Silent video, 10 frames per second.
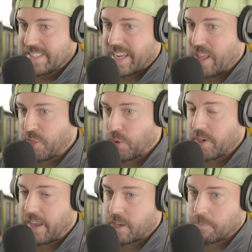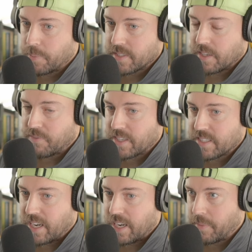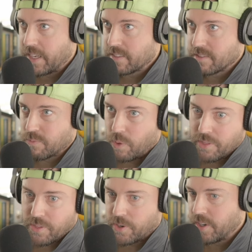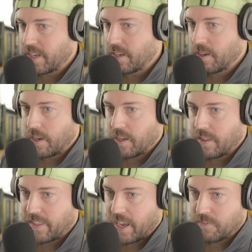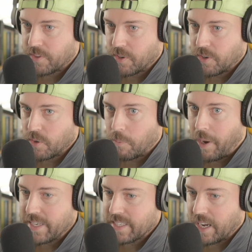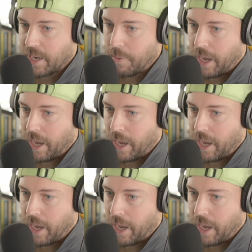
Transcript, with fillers: 10:30 a.m. Pacific time. That's 1:30 uh, in the afternoon my time.